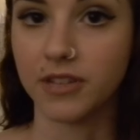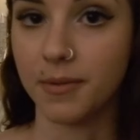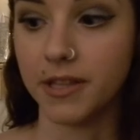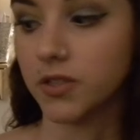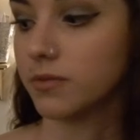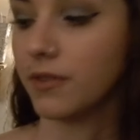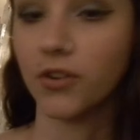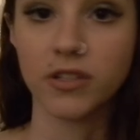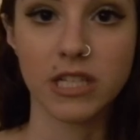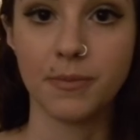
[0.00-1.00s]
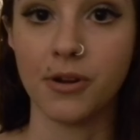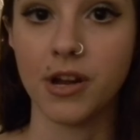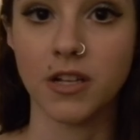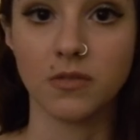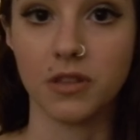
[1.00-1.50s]
mean, this was my first
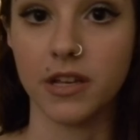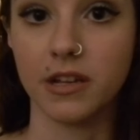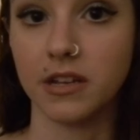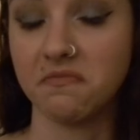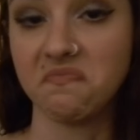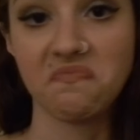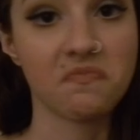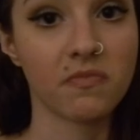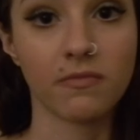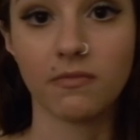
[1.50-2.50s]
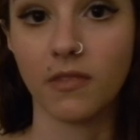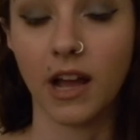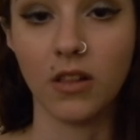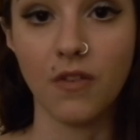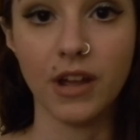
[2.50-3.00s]
experience with it, and
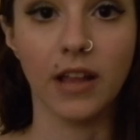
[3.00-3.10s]
I love it.